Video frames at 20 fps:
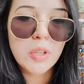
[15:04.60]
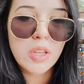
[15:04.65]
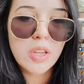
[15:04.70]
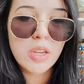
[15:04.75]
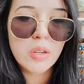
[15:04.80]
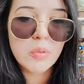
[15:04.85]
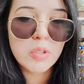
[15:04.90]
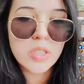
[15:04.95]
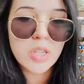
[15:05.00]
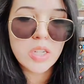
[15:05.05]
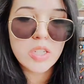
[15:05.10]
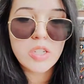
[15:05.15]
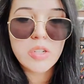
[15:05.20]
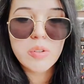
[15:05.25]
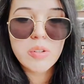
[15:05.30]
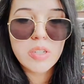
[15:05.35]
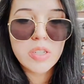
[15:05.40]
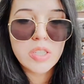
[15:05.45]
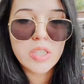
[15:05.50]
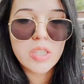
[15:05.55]
Milena was like, "Do
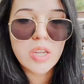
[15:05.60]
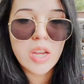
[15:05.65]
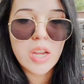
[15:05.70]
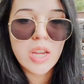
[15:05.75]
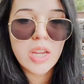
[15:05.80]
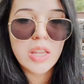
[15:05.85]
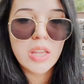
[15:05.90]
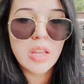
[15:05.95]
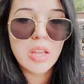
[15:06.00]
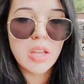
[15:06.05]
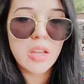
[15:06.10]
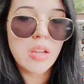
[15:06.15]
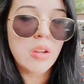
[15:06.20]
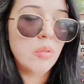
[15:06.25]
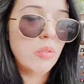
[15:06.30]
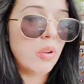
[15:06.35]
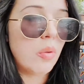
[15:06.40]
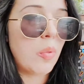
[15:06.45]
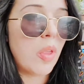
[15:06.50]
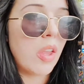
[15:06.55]
you want to stay in the
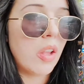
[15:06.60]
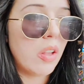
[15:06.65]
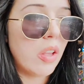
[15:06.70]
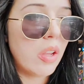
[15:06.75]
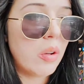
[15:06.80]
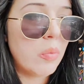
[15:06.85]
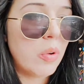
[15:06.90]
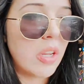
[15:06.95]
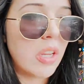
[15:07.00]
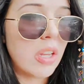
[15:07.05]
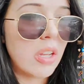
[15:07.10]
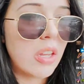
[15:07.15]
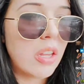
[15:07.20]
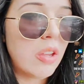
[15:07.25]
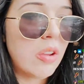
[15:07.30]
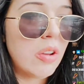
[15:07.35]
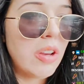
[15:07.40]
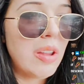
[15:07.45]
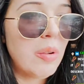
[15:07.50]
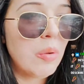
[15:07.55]
room that Ludwig and
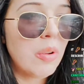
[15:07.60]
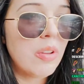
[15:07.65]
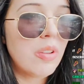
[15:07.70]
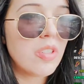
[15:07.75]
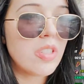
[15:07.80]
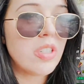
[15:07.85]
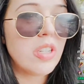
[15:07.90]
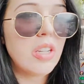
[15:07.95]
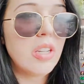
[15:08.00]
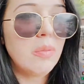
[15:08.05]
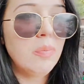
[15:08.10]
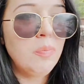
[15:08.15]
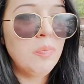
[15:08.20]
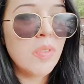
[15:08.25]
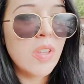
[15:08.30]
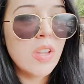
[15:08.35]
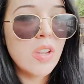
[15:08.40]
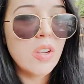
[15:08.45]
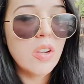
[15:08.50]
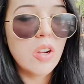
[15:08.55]
Cutie was in,
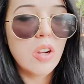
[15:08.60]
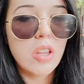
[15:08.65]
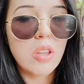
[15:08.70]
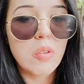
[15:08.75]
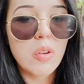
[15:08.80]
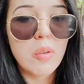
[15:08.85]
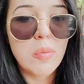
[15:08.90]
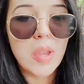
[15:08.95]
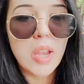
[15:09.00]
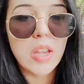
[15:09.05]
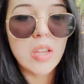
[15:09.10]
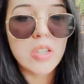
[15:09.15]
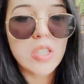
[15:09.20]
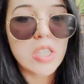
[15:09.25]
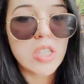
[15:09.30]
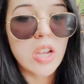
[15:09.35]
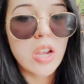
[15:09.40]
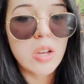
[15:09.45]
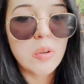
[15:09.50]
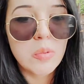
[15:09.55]
or the room that
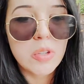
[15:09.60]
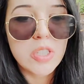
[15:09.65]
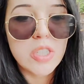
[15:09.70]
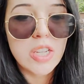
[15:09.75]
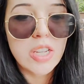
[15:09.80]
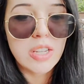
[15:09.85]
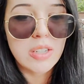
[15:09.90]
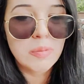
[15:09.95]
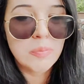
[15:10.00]
Hasan was